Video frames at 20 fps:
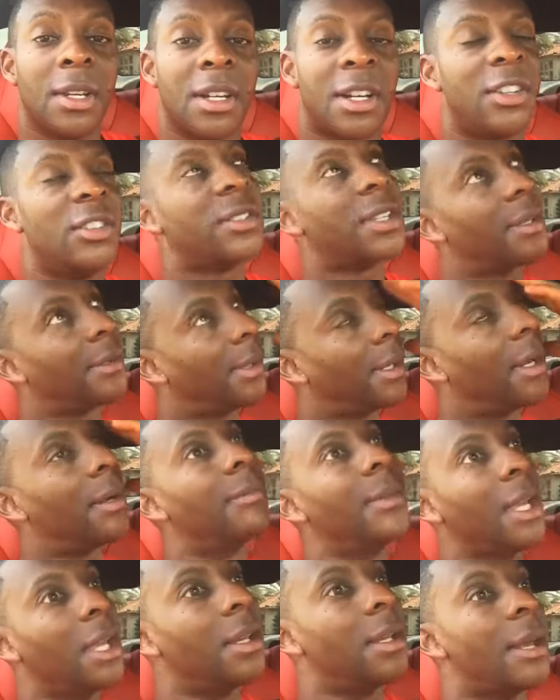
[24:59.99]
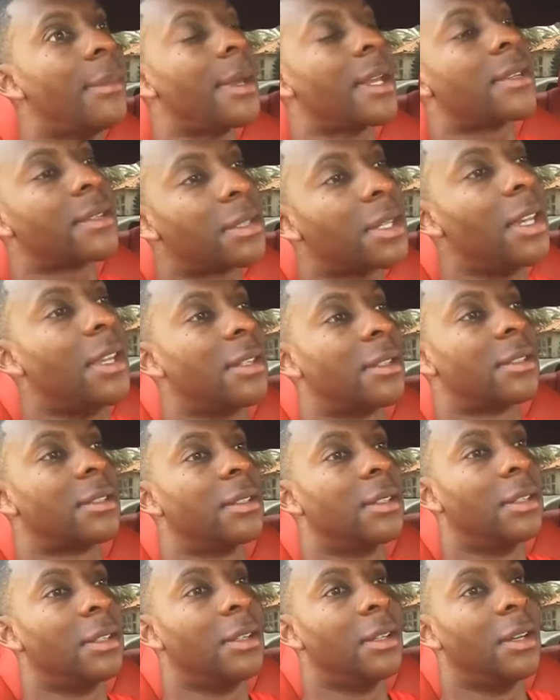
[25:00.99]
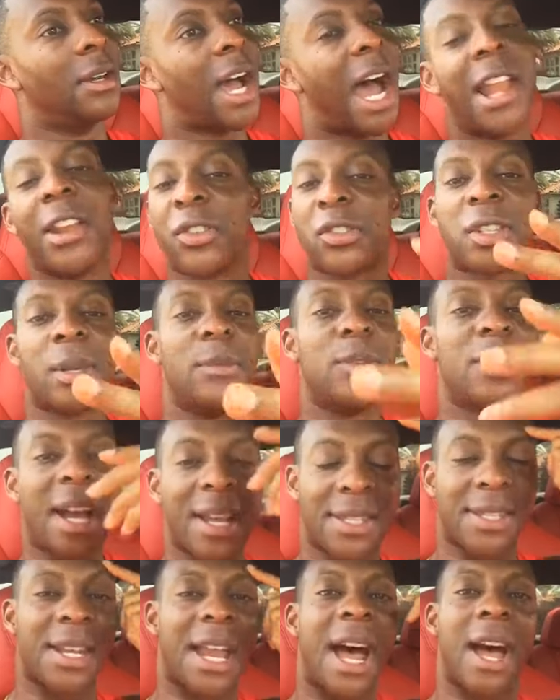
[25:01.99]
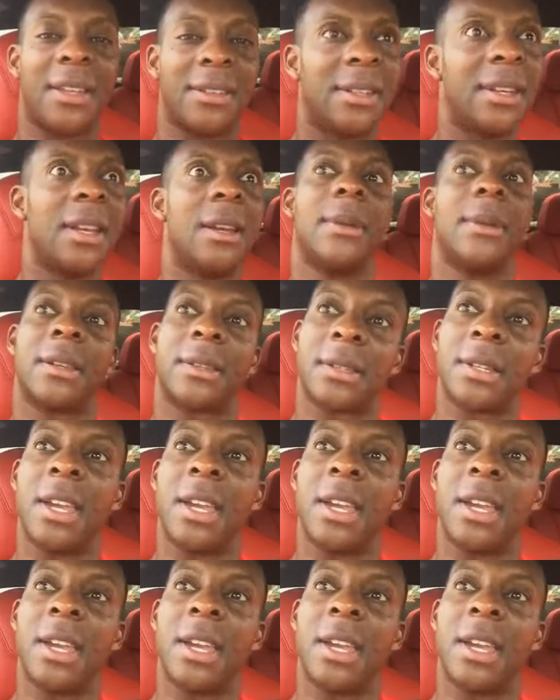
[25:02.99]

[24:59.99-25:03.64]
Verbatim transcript: Because you say, oh man, that makes sense. I know some of you guys can, yeah, that makes